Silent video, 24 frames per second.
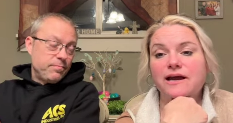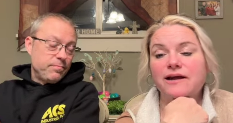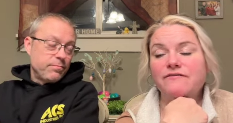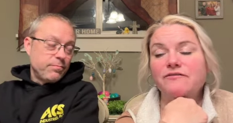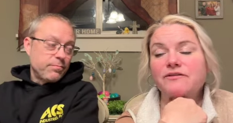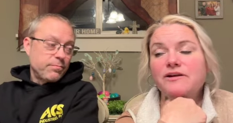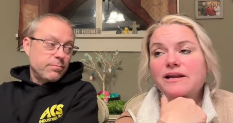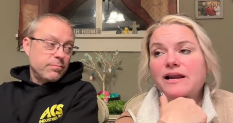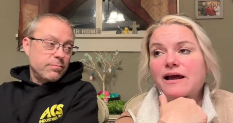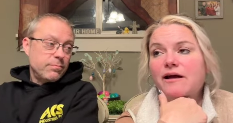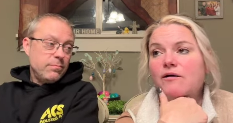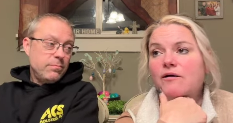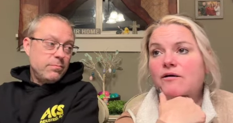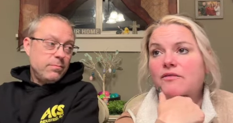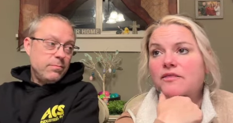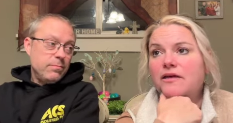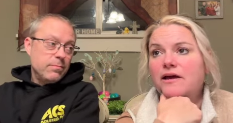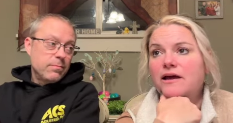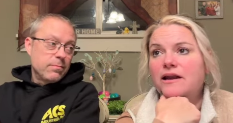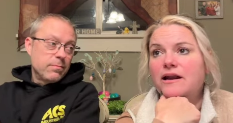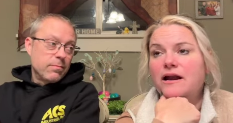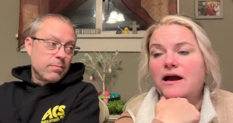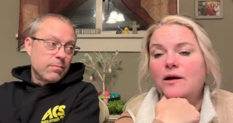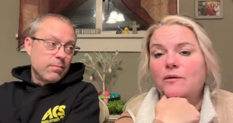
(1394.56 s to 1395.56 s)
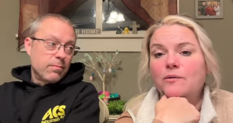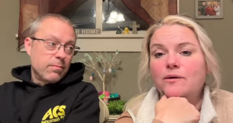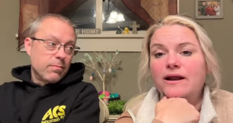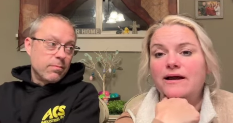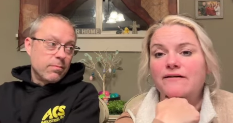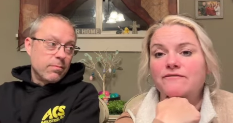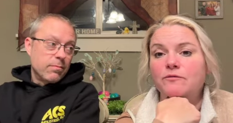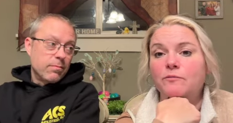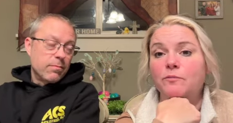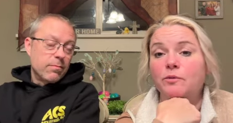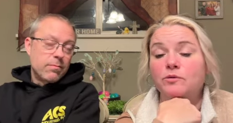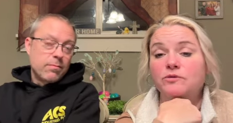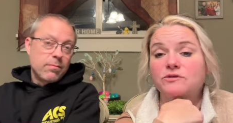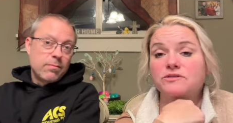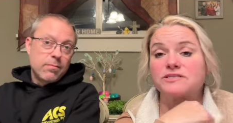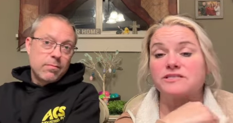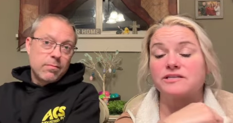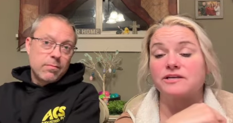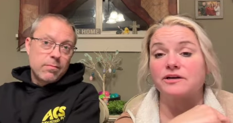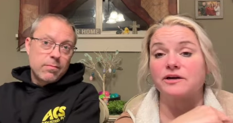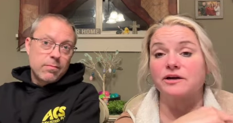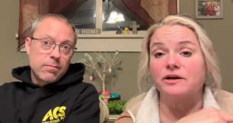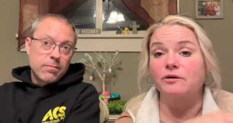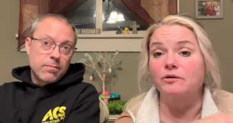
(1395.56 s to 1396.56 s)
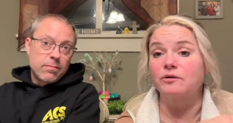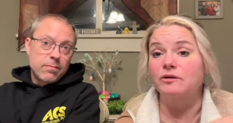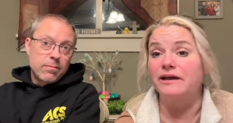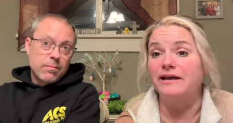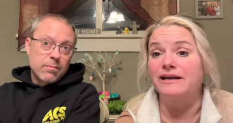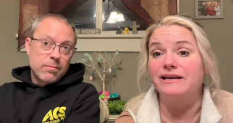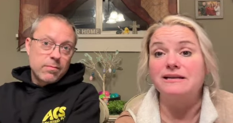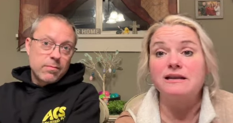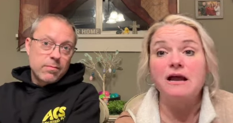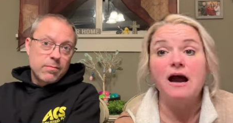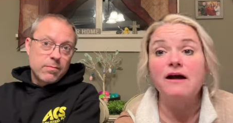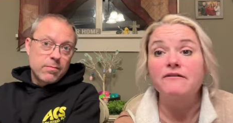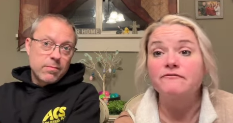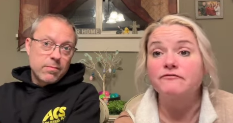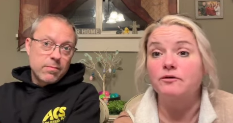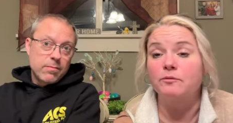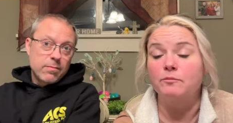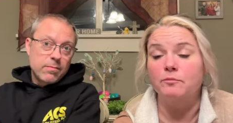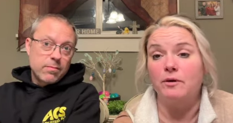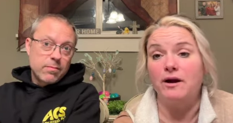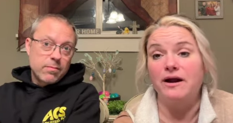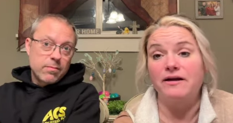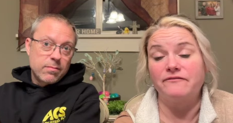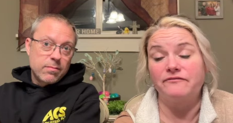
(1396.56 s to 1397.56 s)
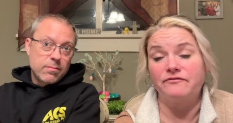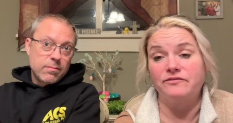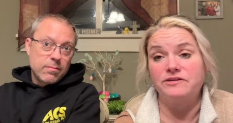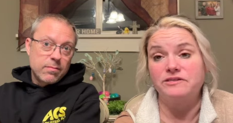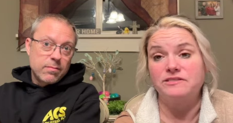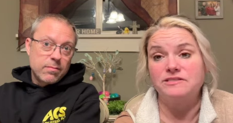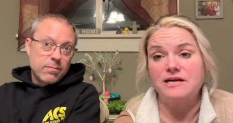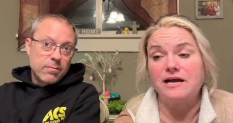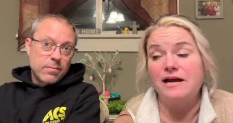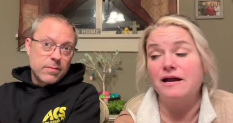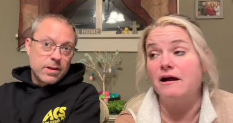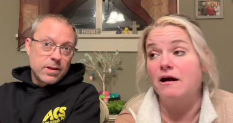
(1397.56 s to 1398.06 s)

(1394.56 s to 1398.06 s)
Speaker 1: Every now and then I would have a bowl of cereal, like not for breakfast. I